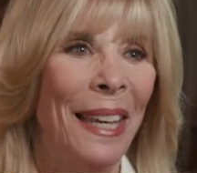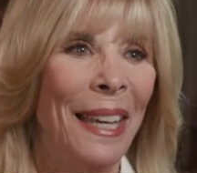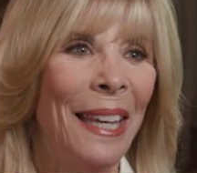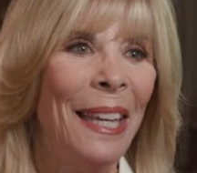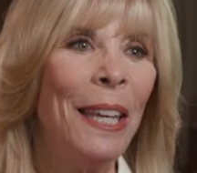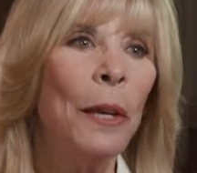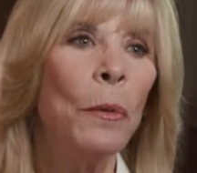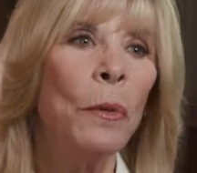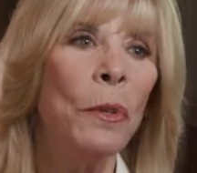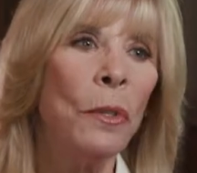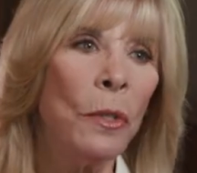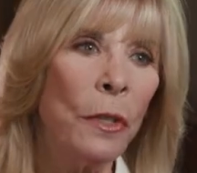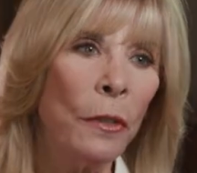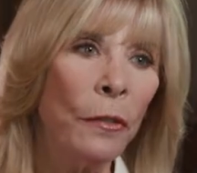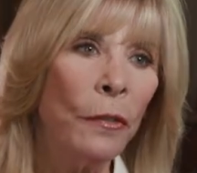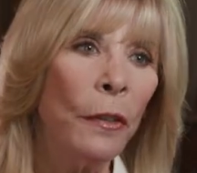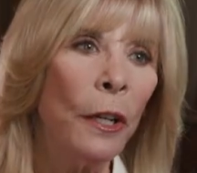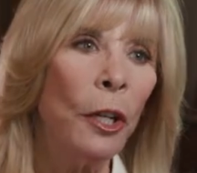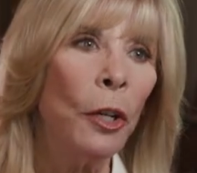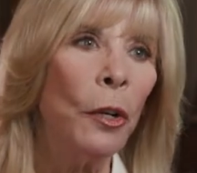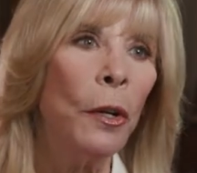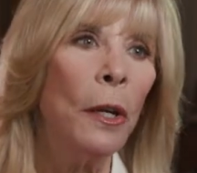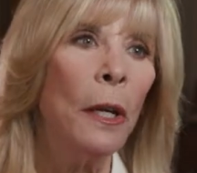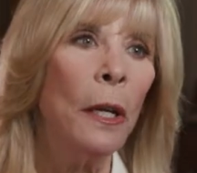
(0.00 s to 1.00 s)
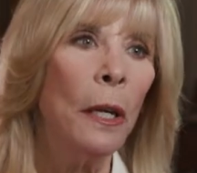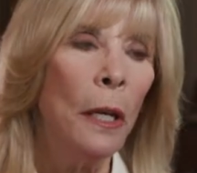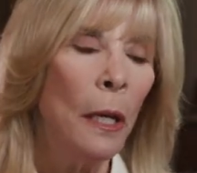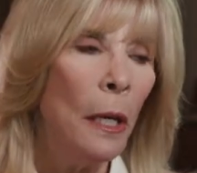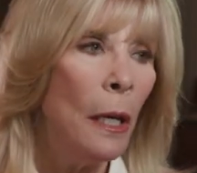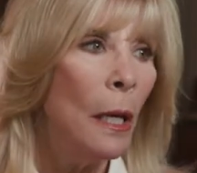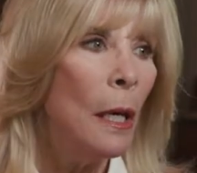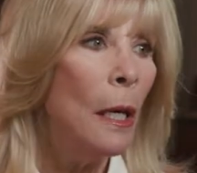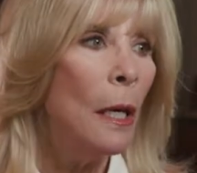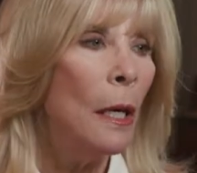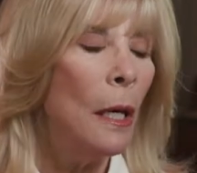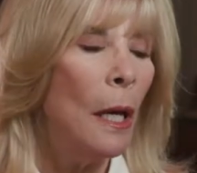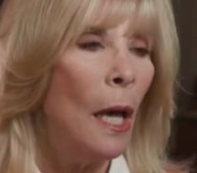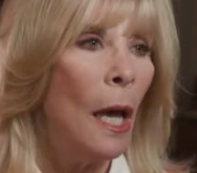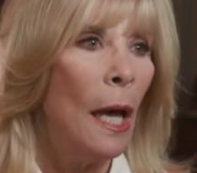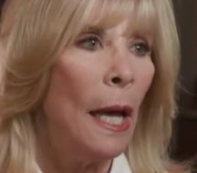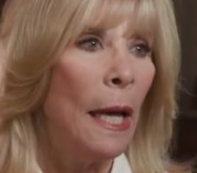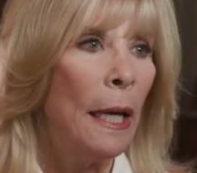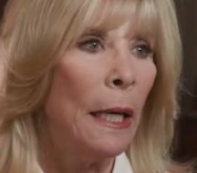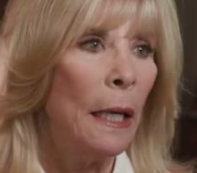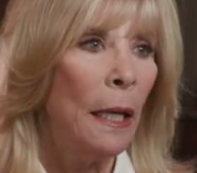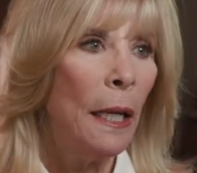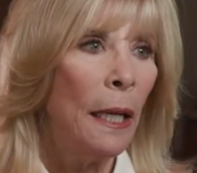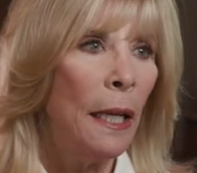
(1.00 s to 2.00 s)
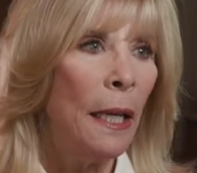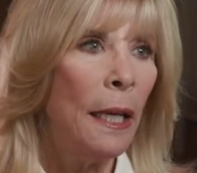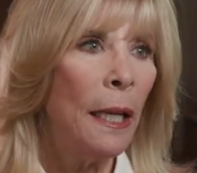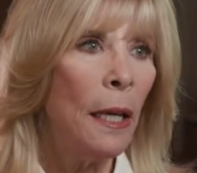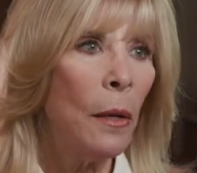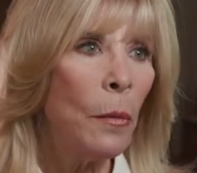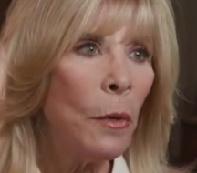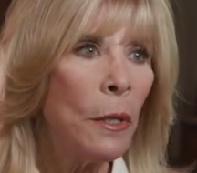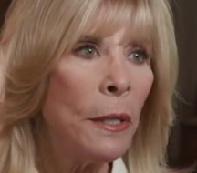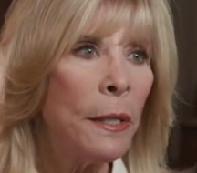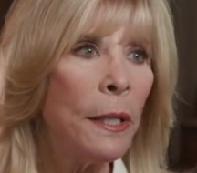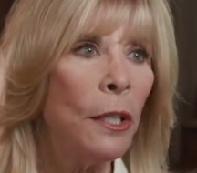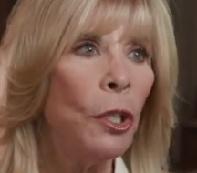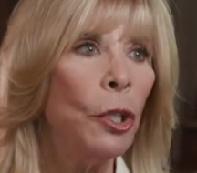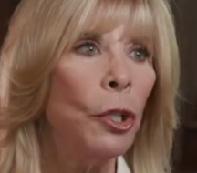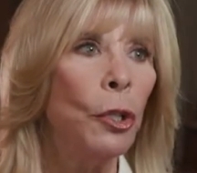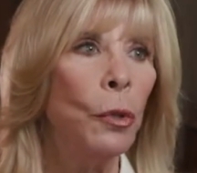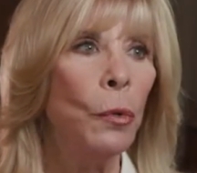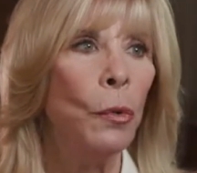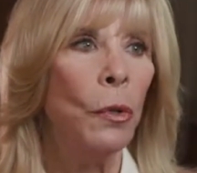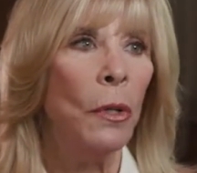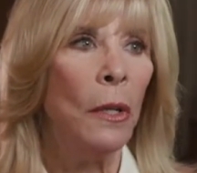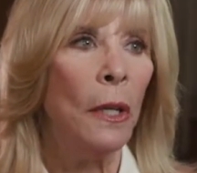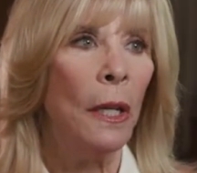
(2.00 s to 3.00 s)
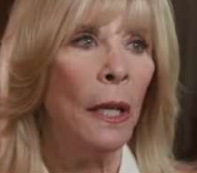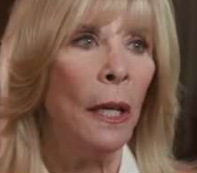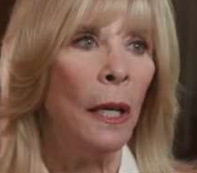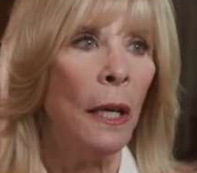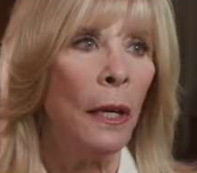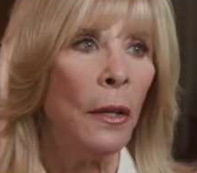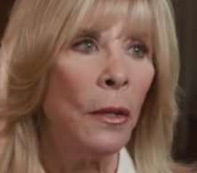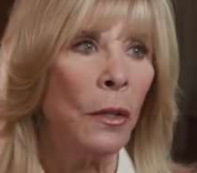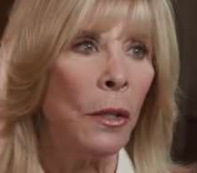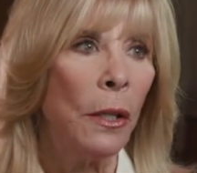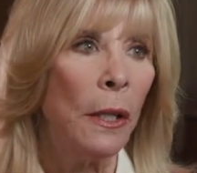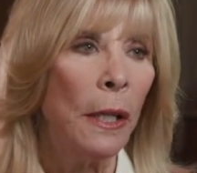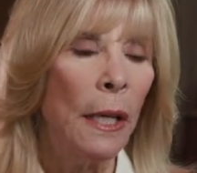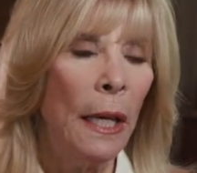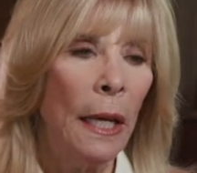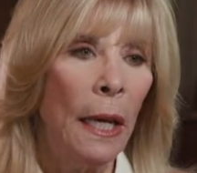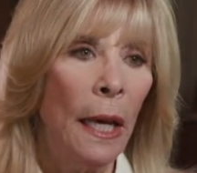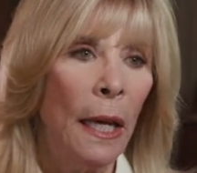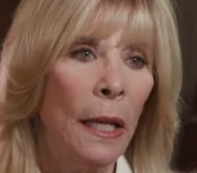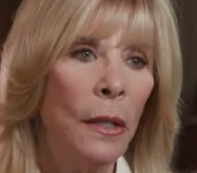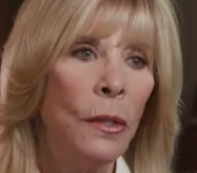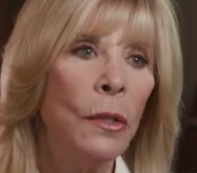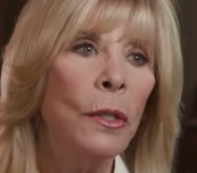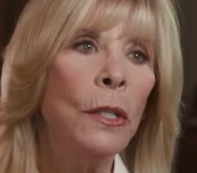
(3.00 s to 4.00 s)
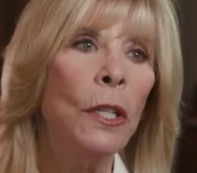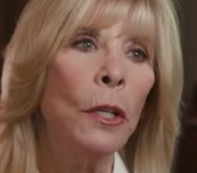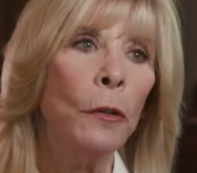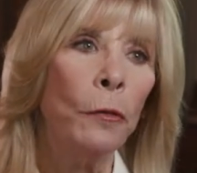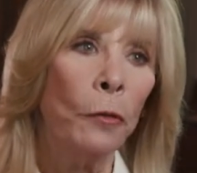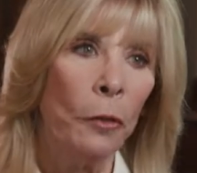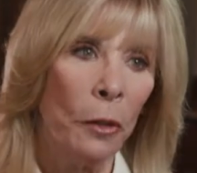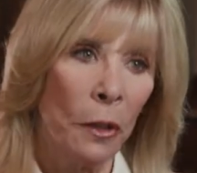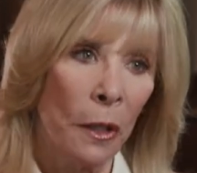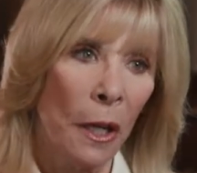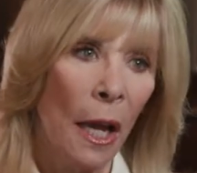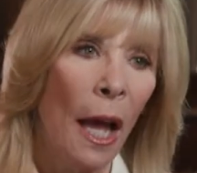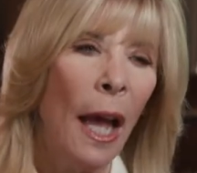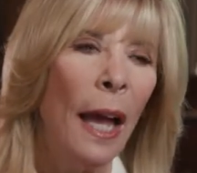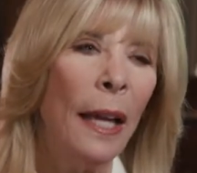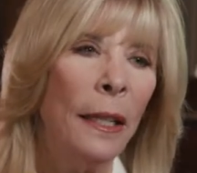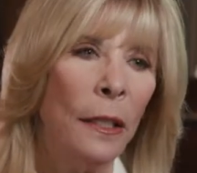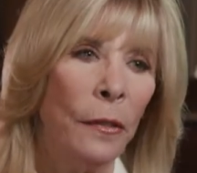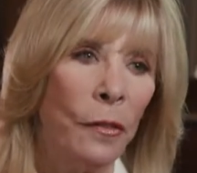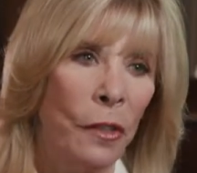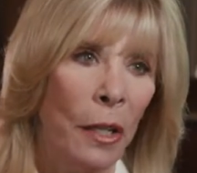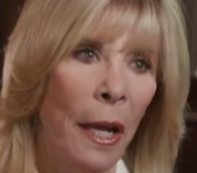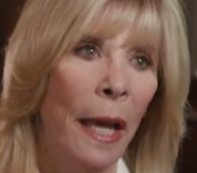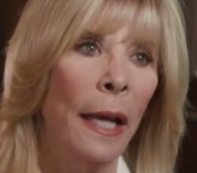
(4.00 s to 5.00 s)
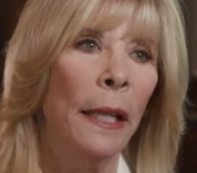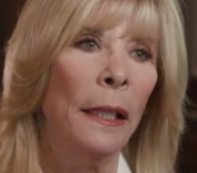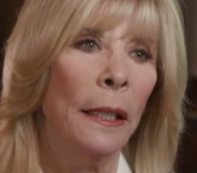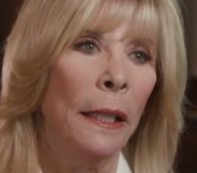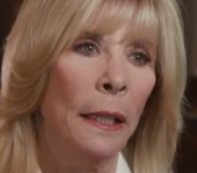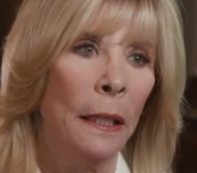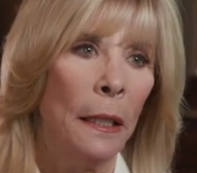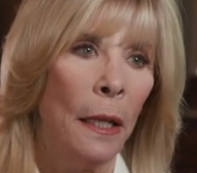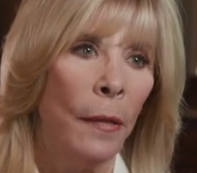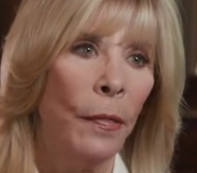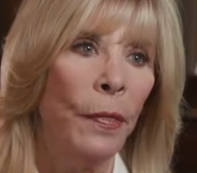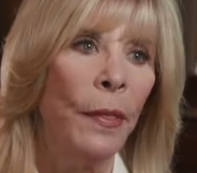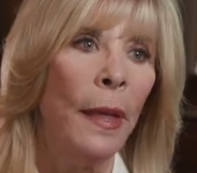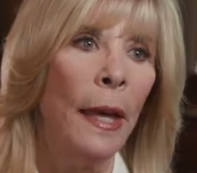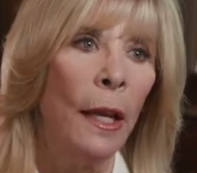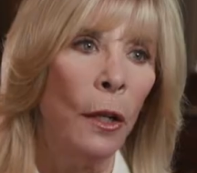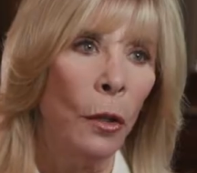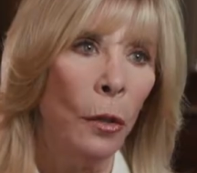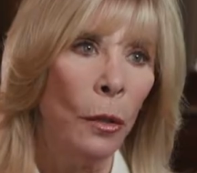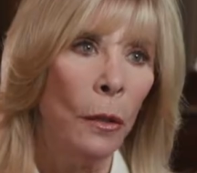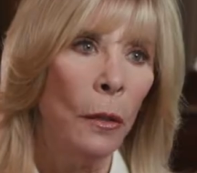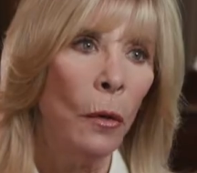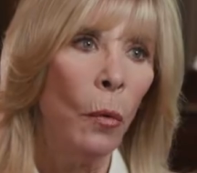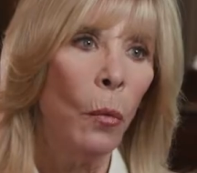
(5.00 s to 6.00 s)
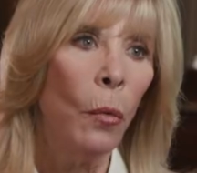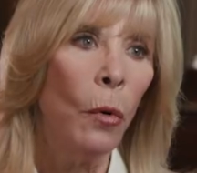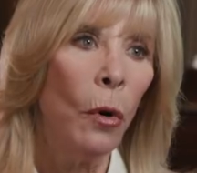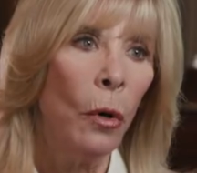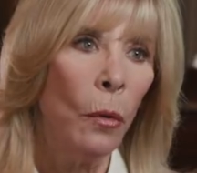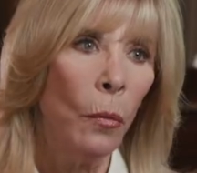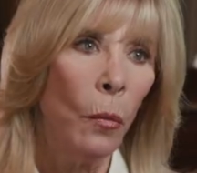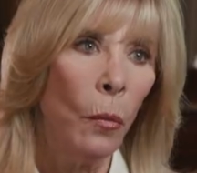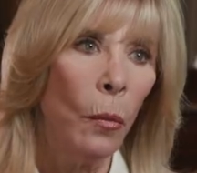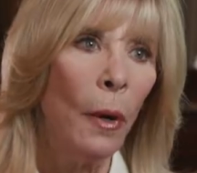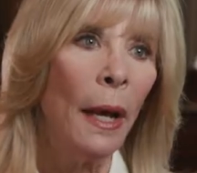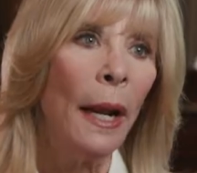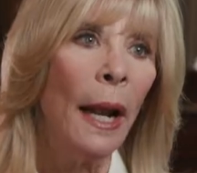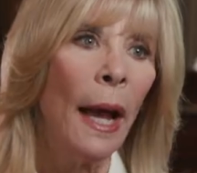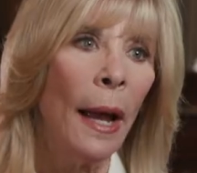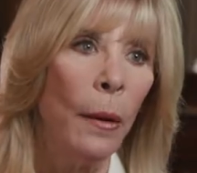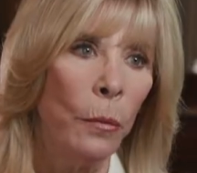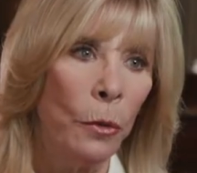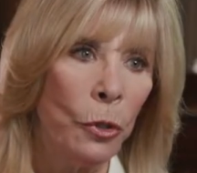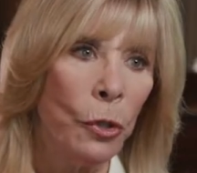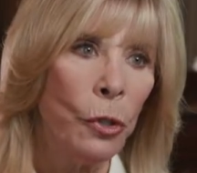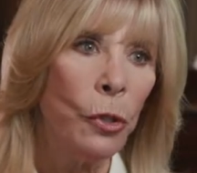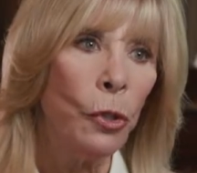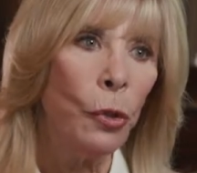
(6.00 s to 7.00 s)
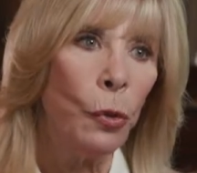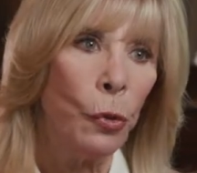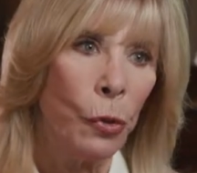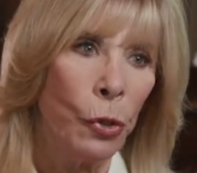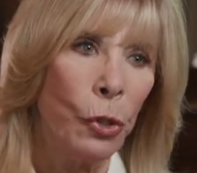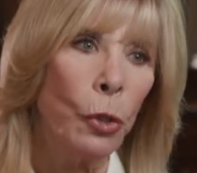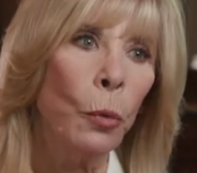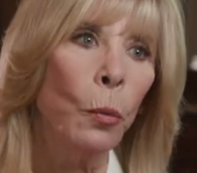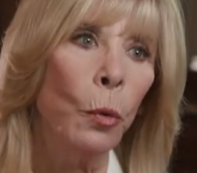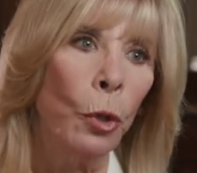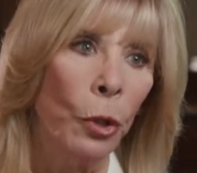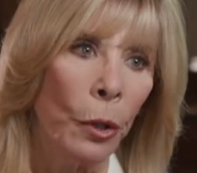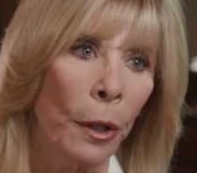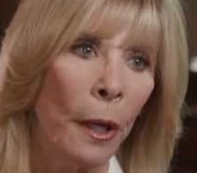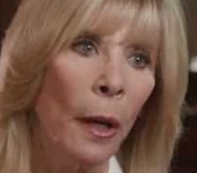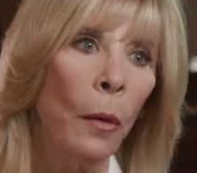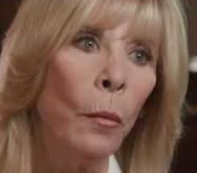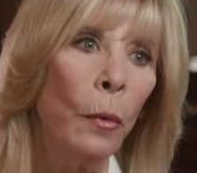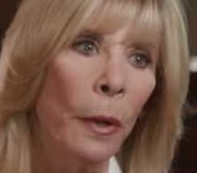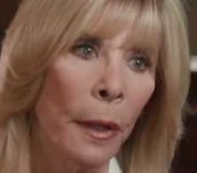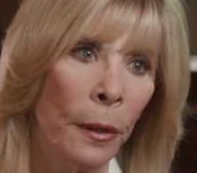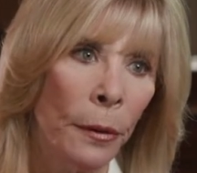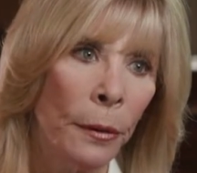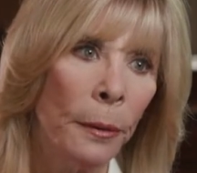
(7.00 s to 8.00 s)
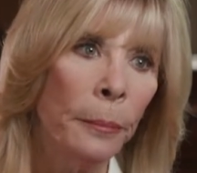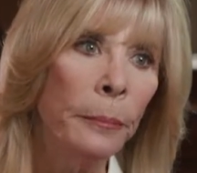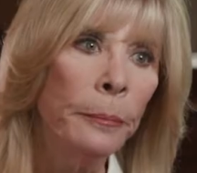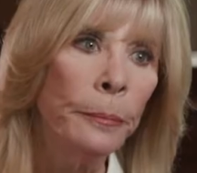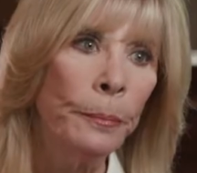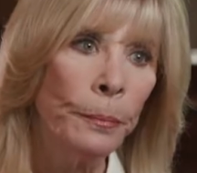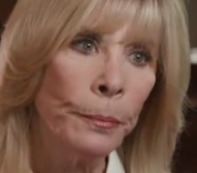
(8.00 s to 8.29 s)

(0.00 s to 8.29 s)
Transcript: he was a unique, different kind of talent than what I was used to working with,